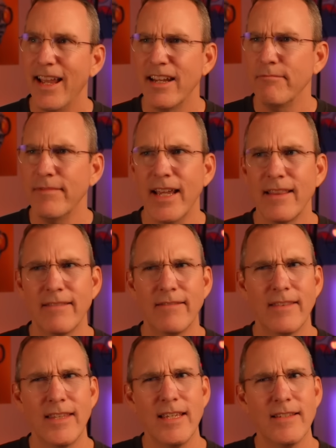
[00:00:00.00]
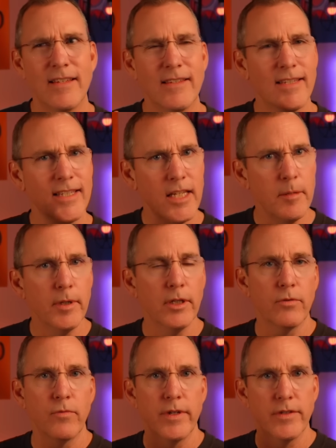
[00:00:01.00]
And yet, these
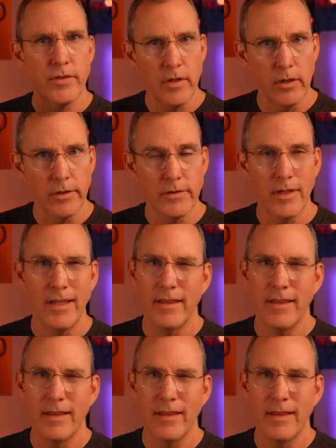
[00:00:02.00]
similar results.